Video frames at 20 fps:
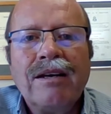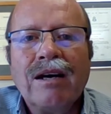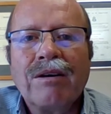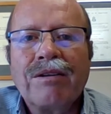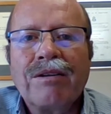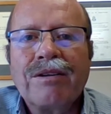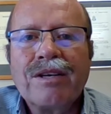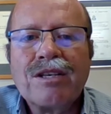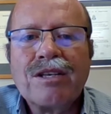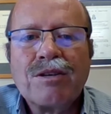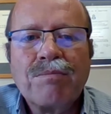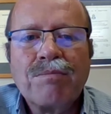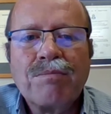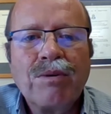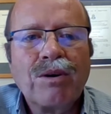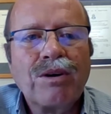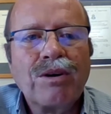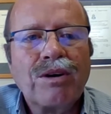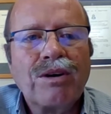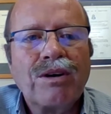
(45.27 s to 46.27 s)
Now, this
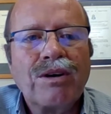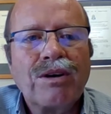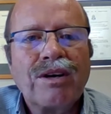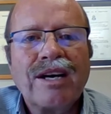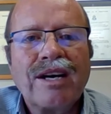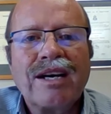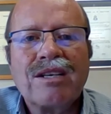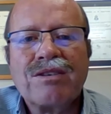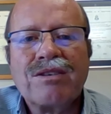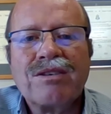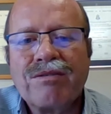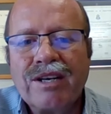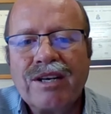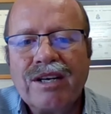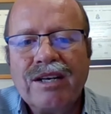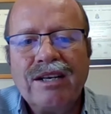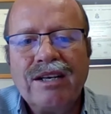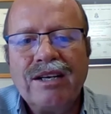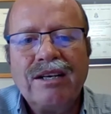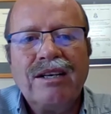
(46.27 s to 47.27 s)
book has
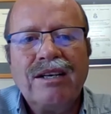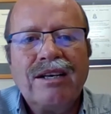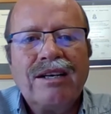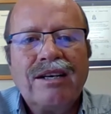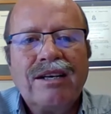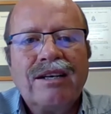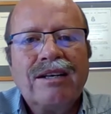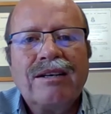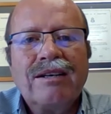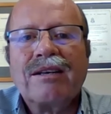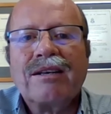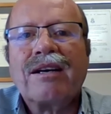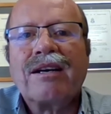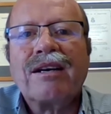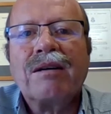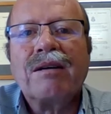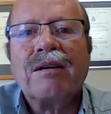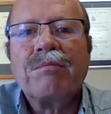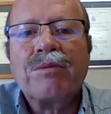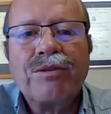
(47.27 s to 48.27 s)
really
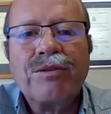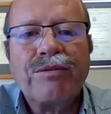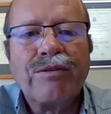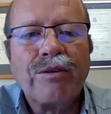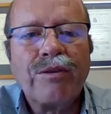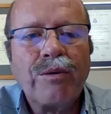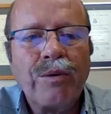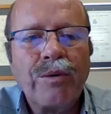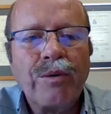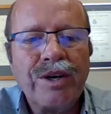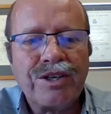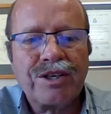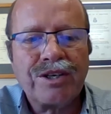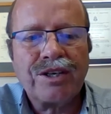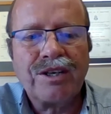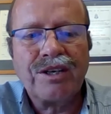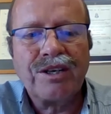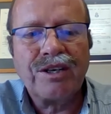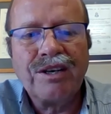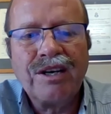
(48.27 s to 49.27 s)
come to
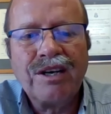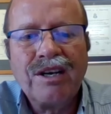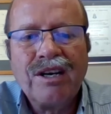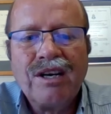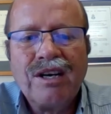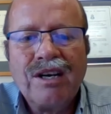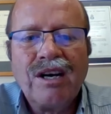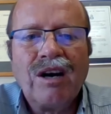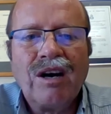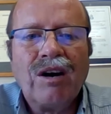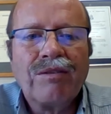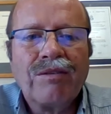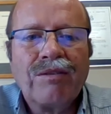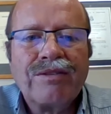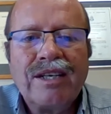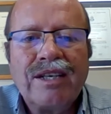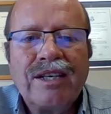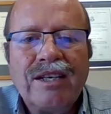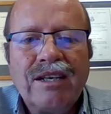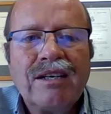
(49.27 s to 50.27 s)
fruition
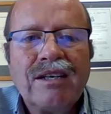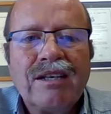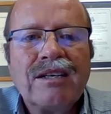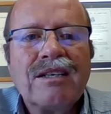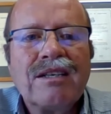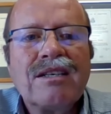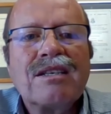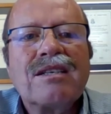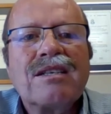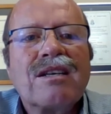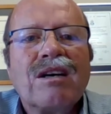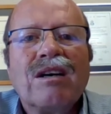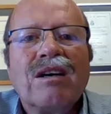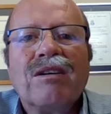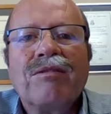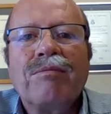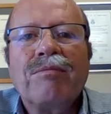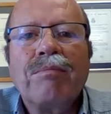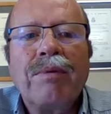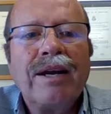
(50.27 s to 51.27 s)
after years
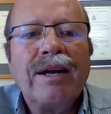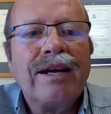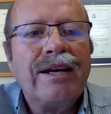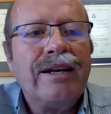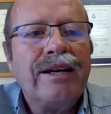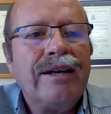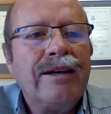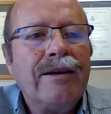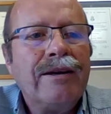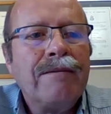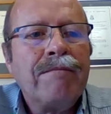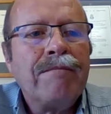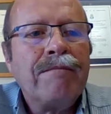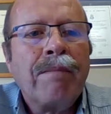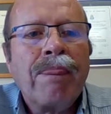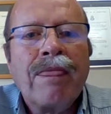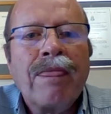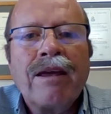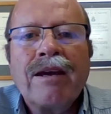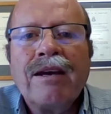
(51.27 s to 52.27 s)
of planning
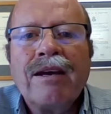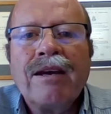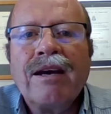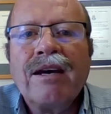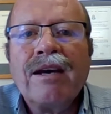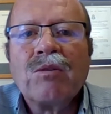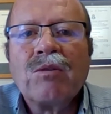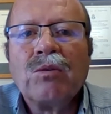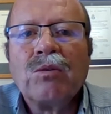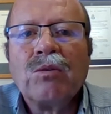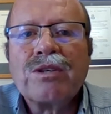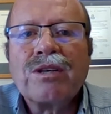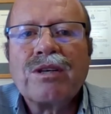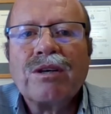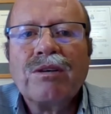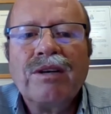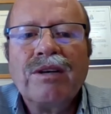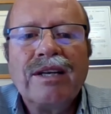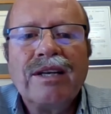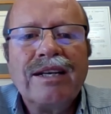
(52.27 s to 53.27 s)
and
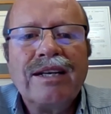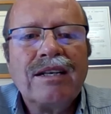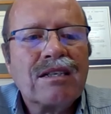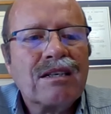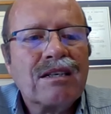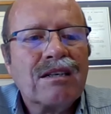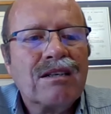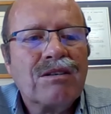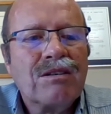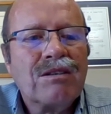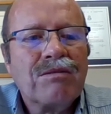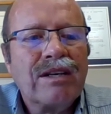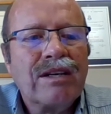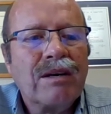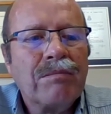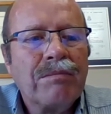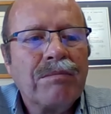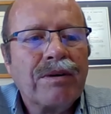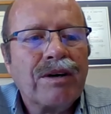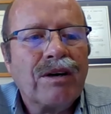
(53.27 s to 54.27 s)
also linked to a
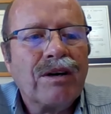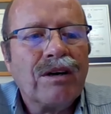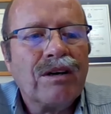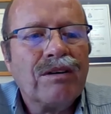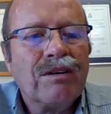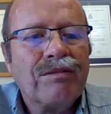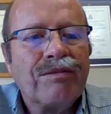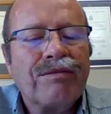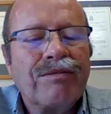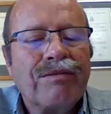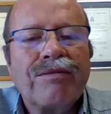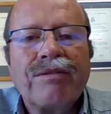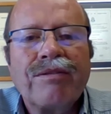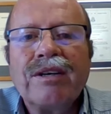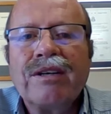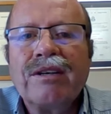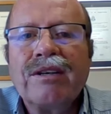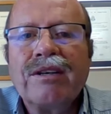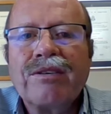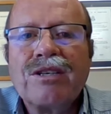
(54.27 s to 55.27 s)
number of
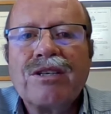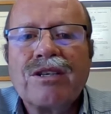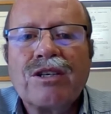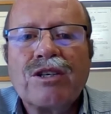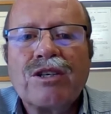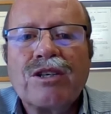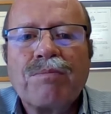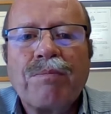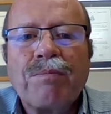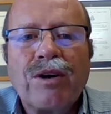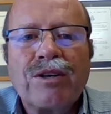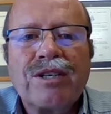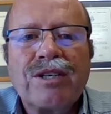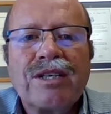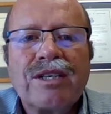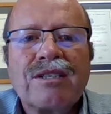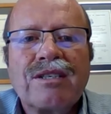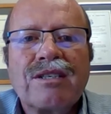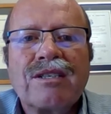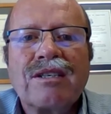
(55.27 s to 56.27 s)
research
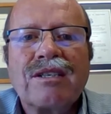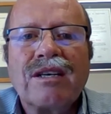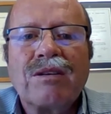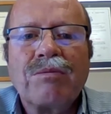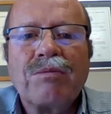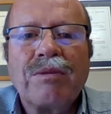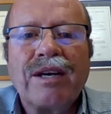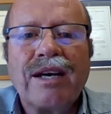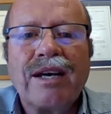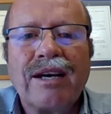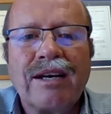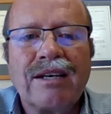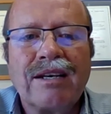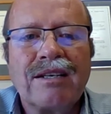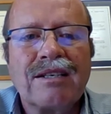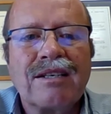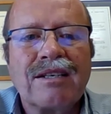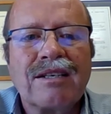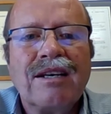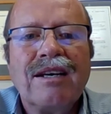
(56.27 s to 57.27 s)
projects that we
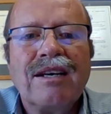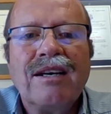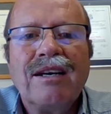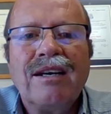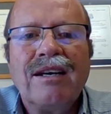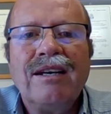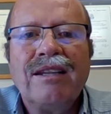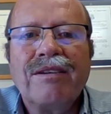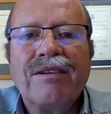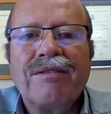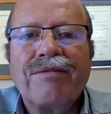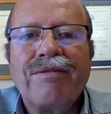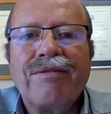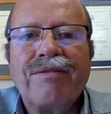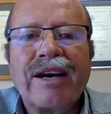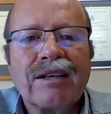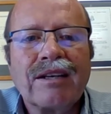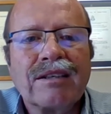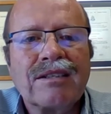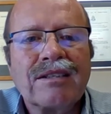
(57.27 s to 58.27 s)
had in the
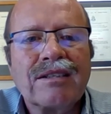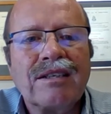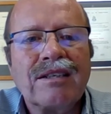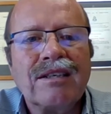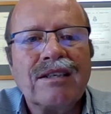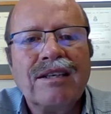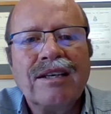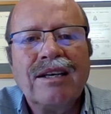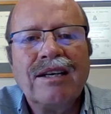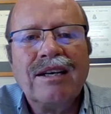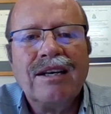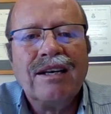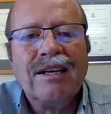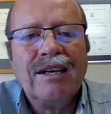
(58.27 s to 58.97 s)
faculty.